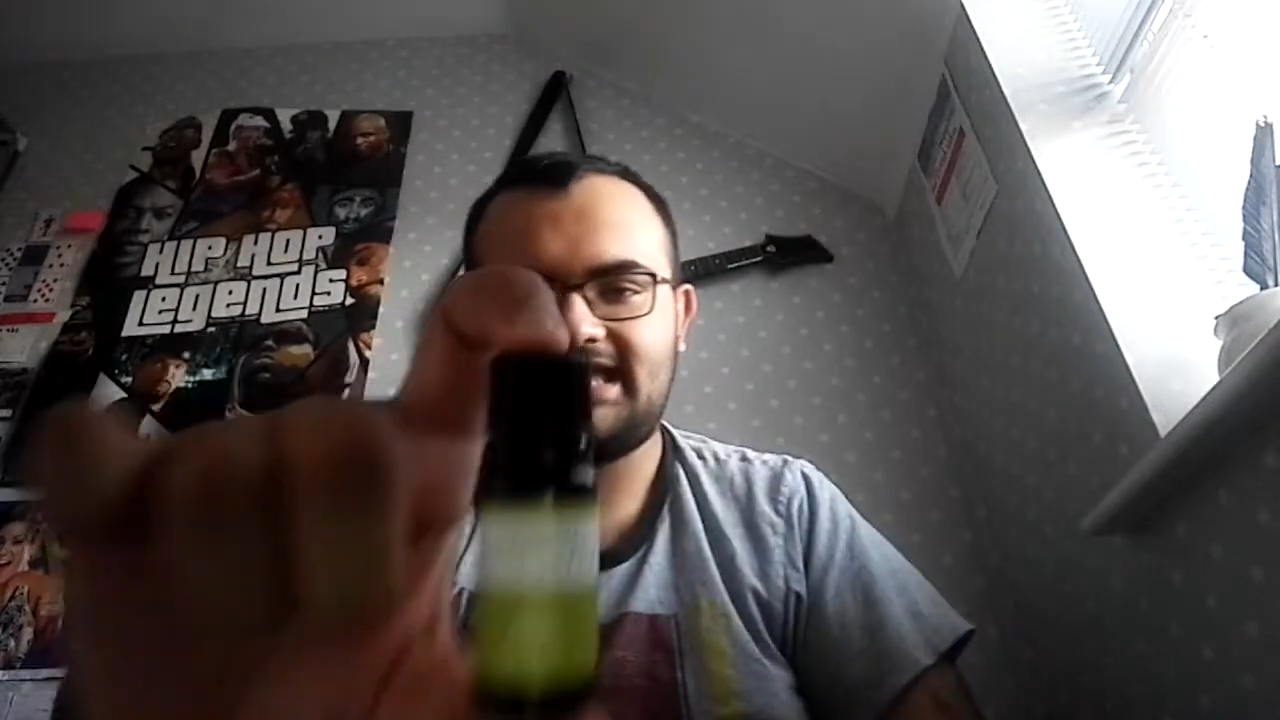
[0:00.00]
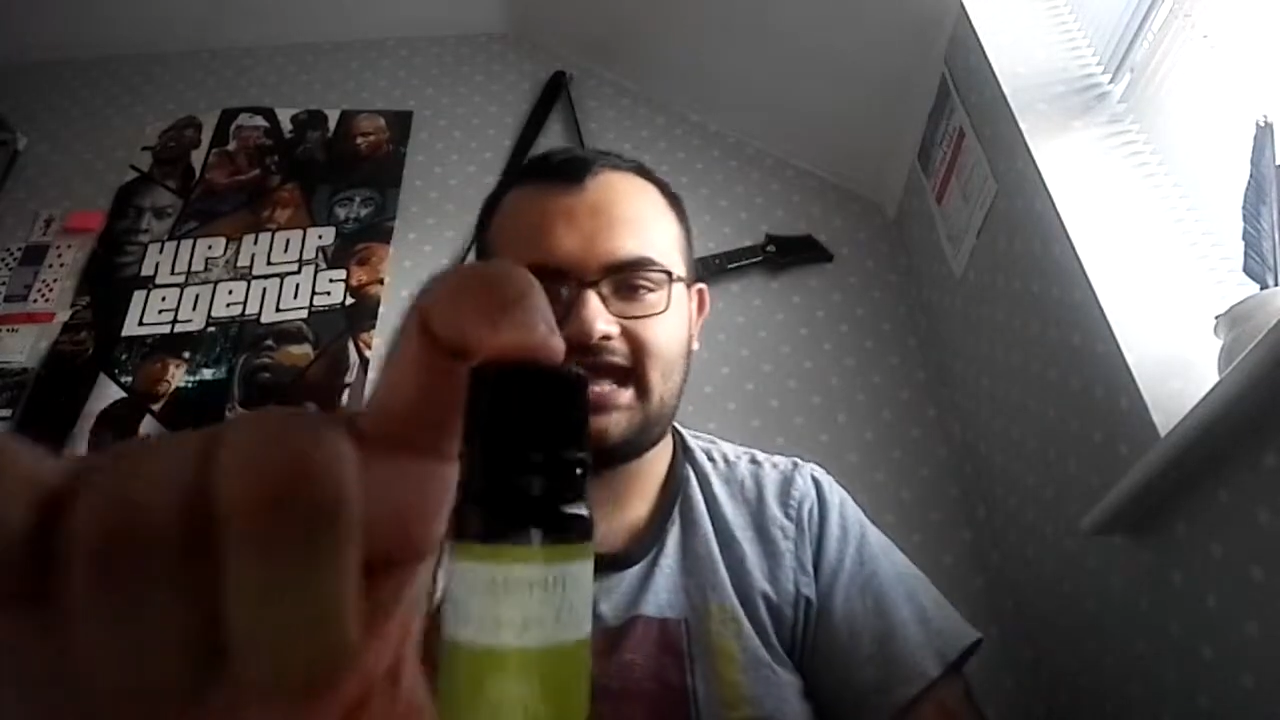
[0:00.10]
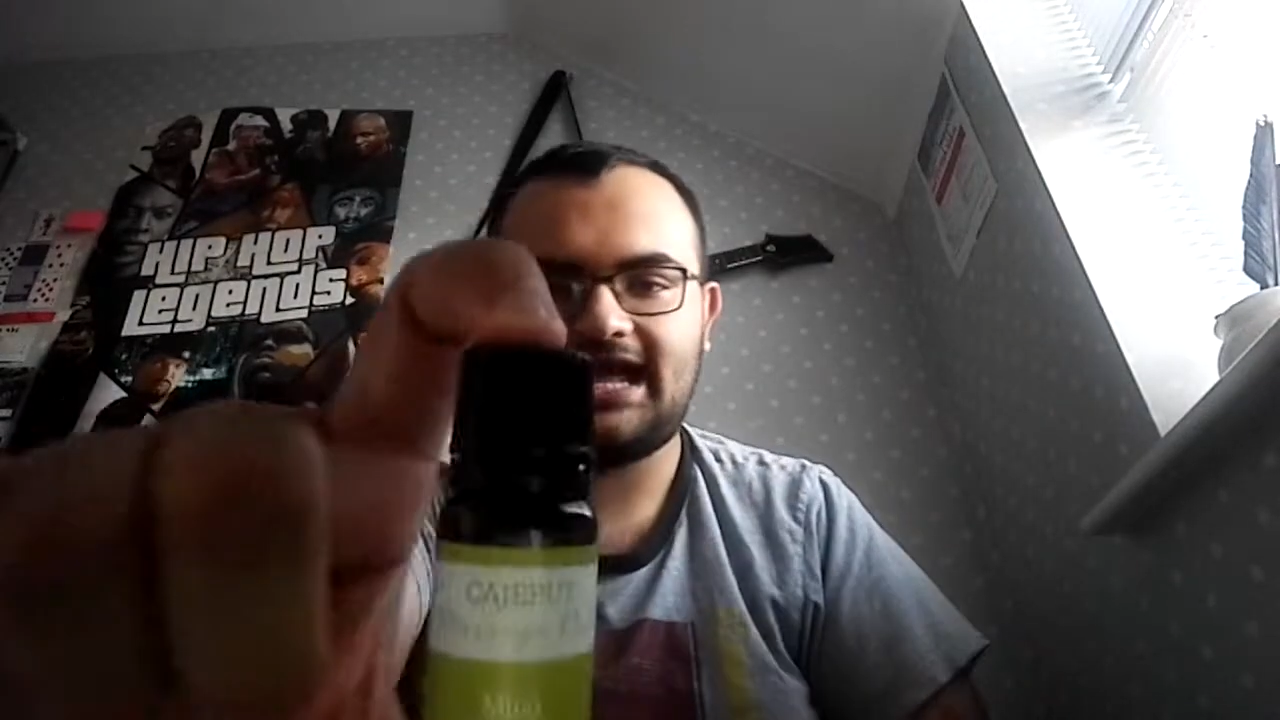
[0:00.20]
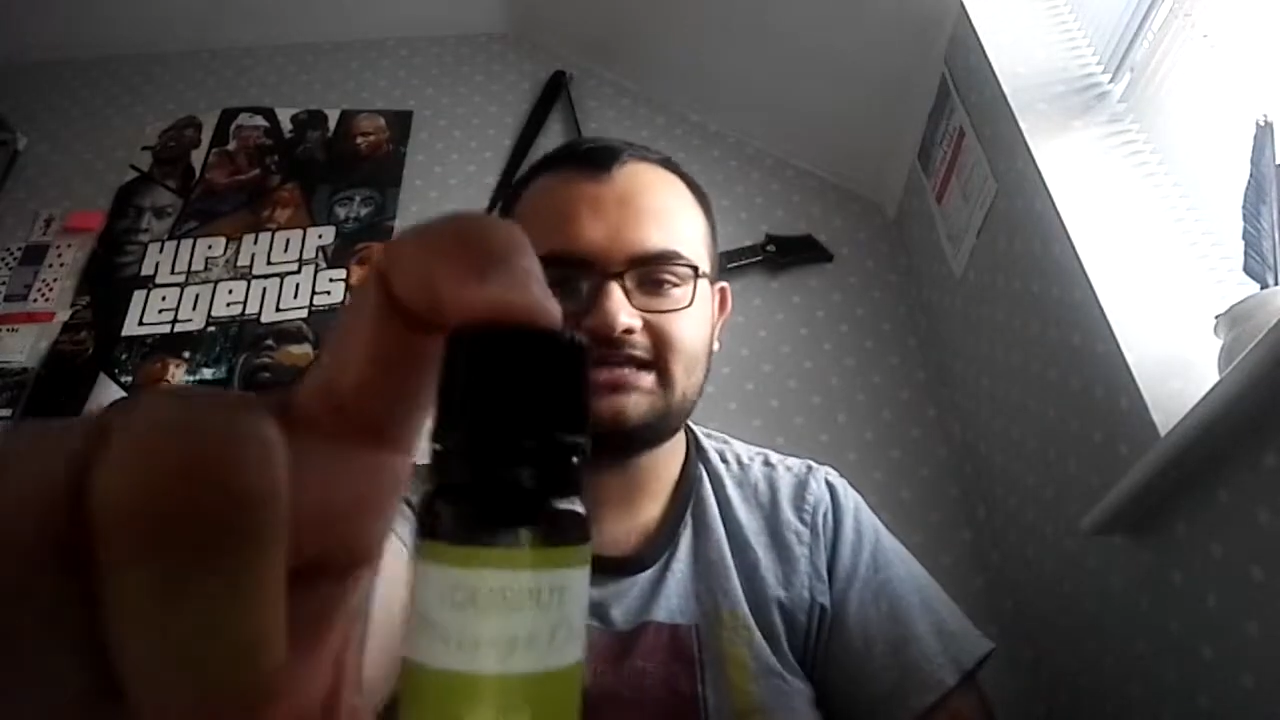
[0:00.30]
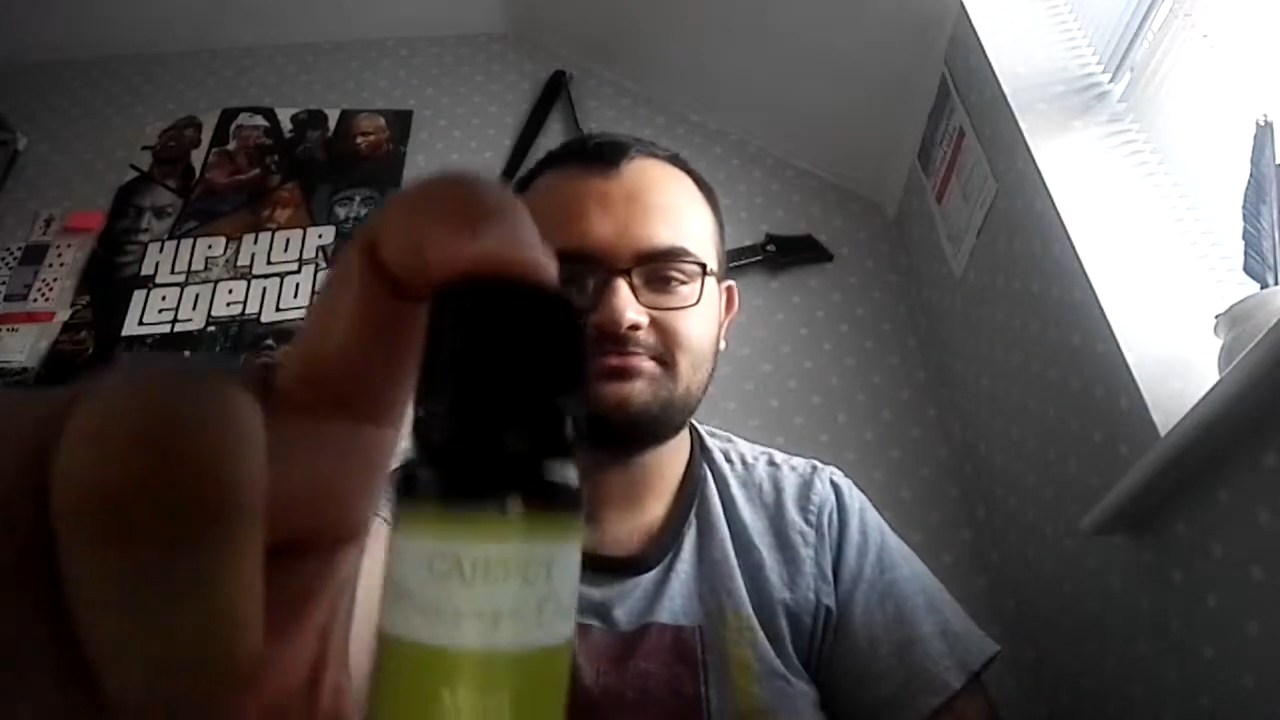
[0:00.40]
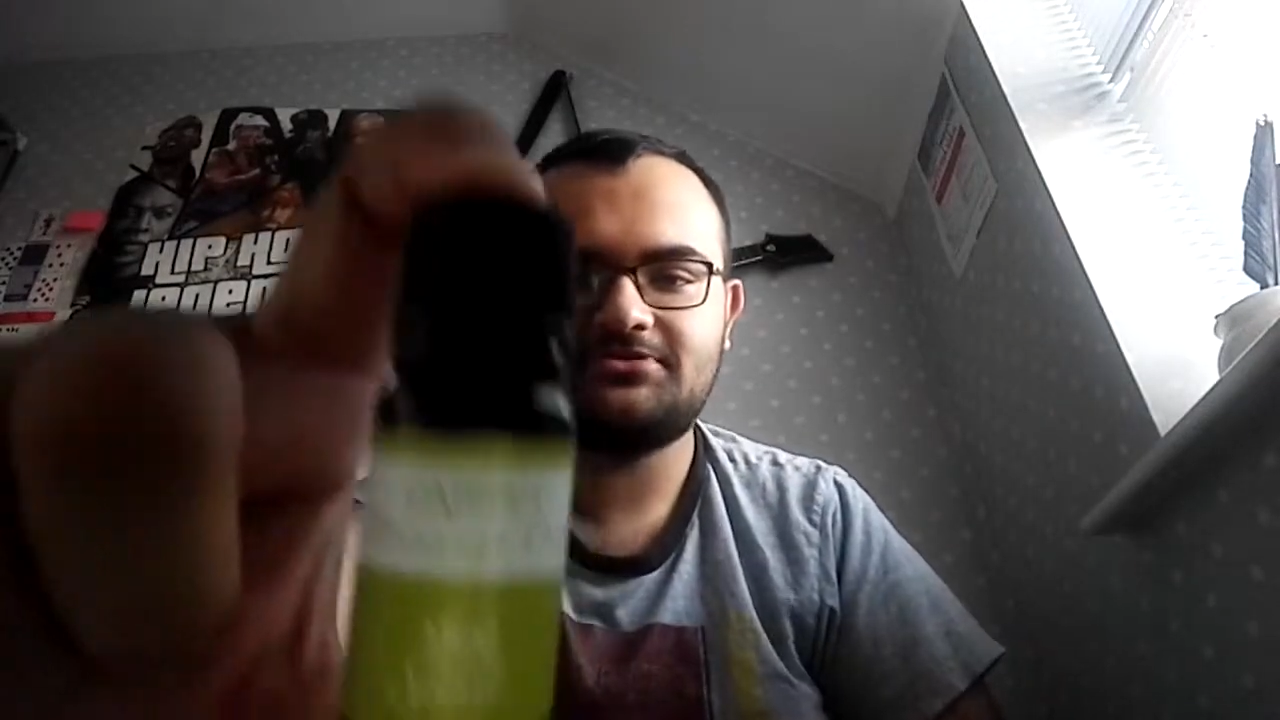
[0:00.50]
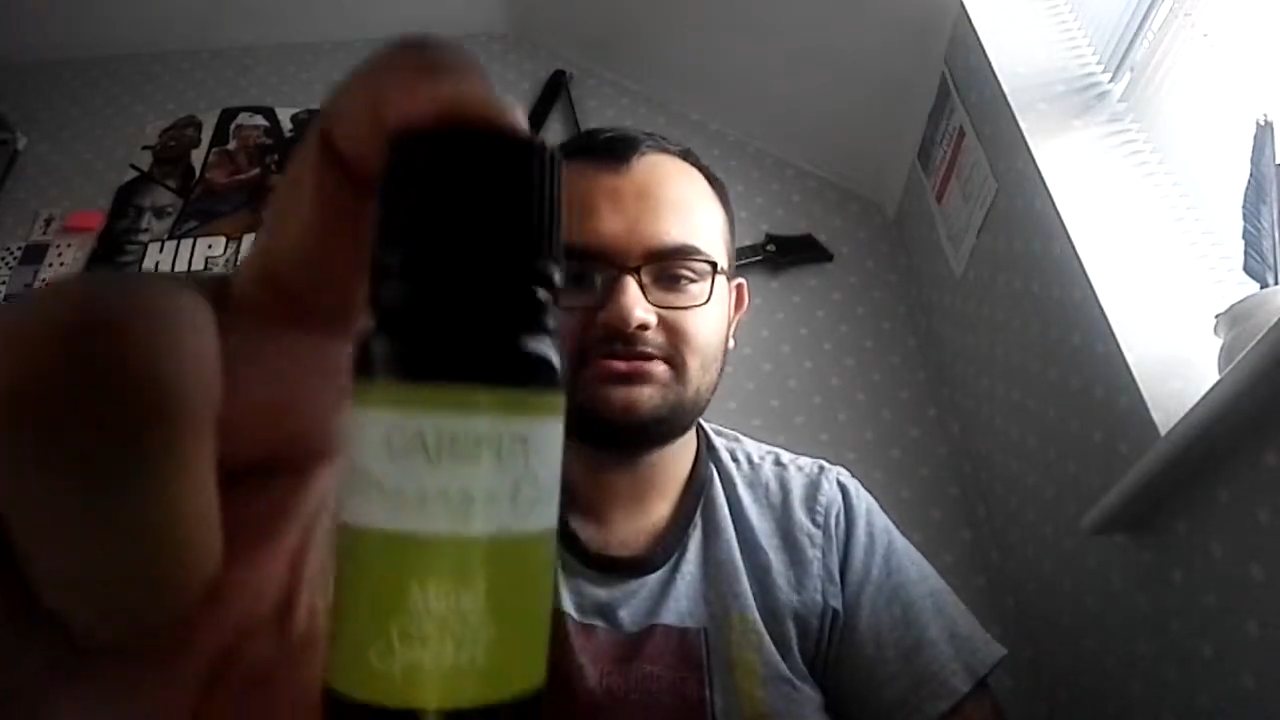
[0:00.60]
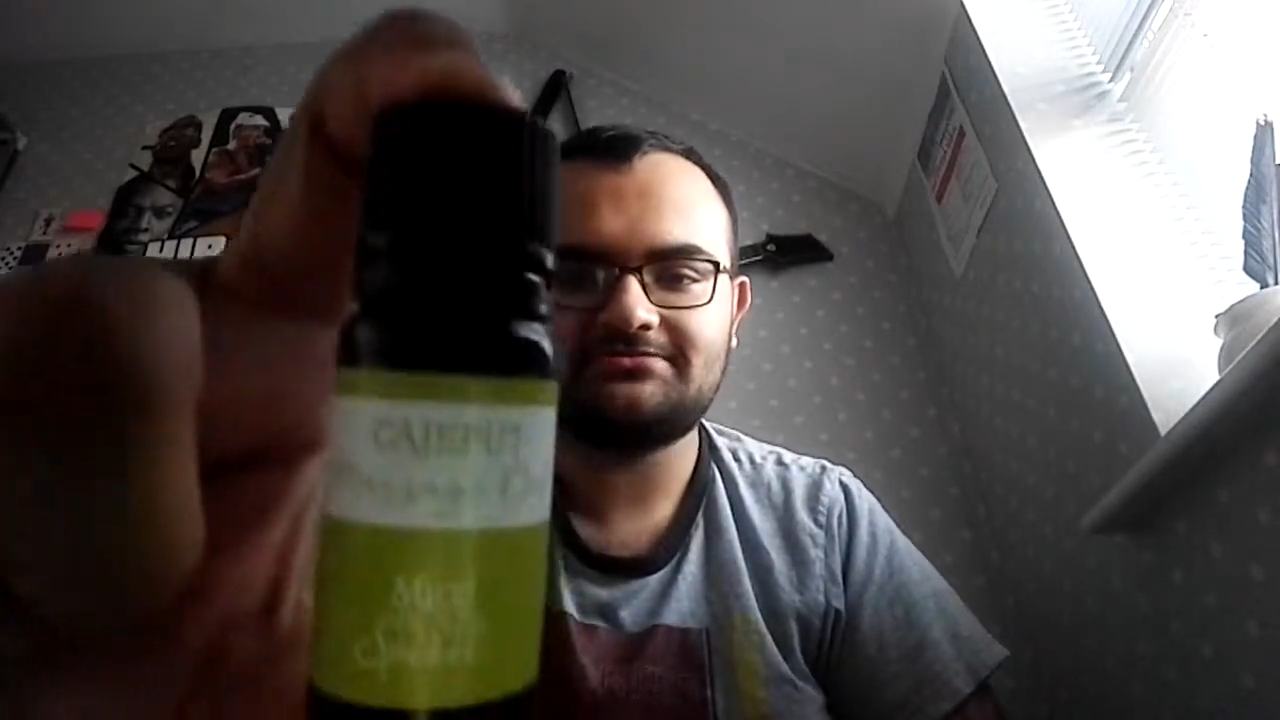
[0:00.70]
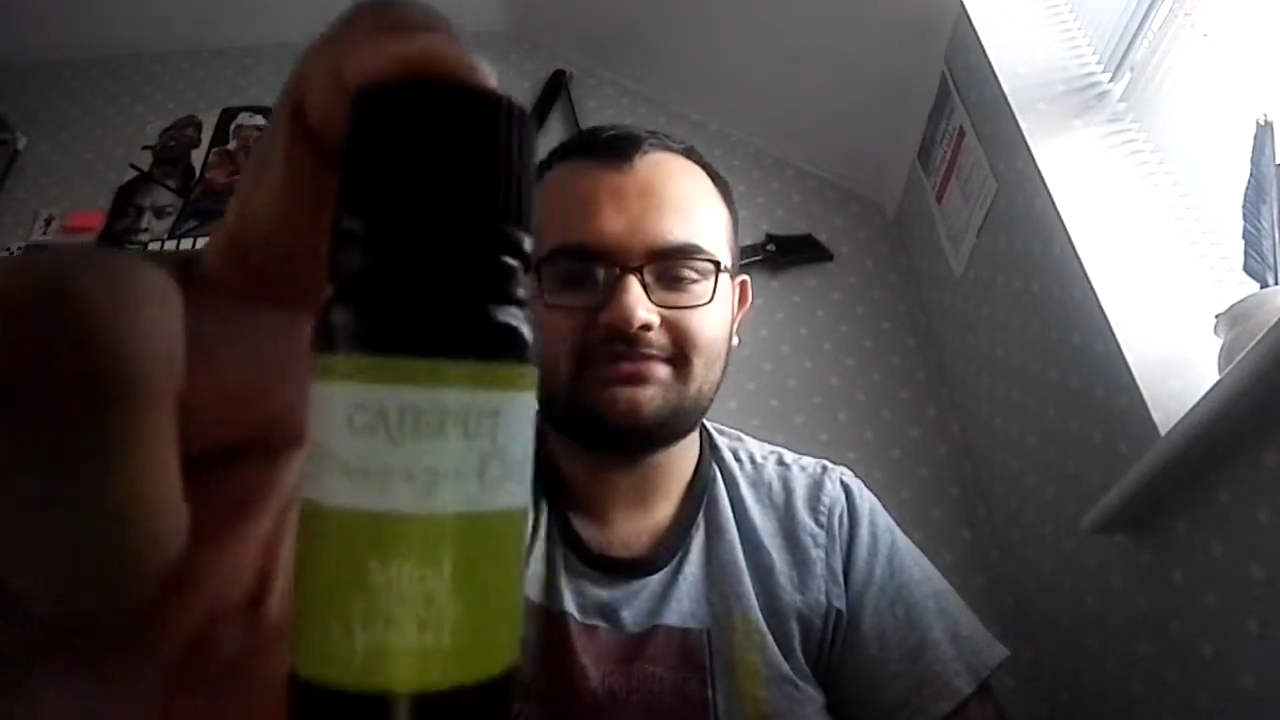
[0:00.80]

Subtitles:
Cajput